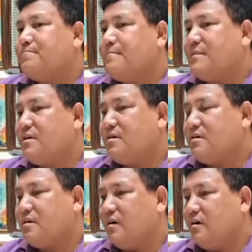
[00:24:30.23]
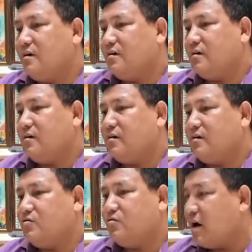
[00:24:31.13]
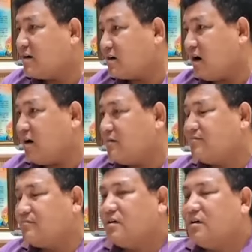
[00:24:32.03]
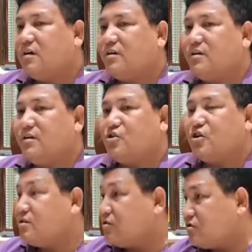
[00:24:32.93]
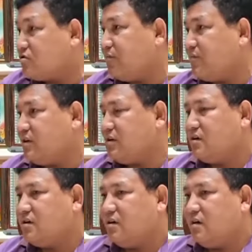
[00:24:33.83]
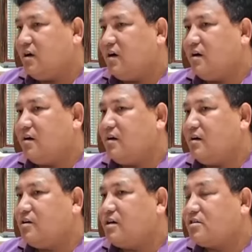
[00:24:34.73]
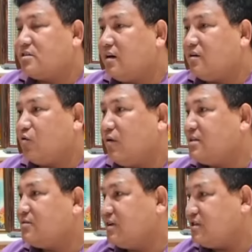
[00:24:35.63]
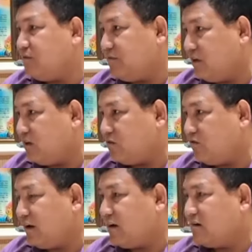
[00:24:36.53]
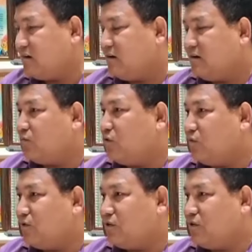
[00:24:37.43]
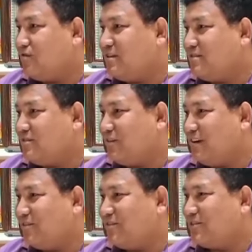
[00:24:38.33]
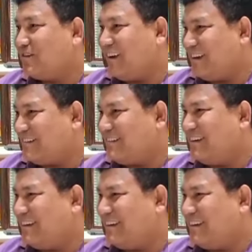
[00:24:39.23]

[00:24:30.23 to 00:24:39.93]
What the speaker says: the Duran Cup, the Shantosh Trophy, yeah, and International Knowledge Festival, where Mohammed Yunizi were also guest.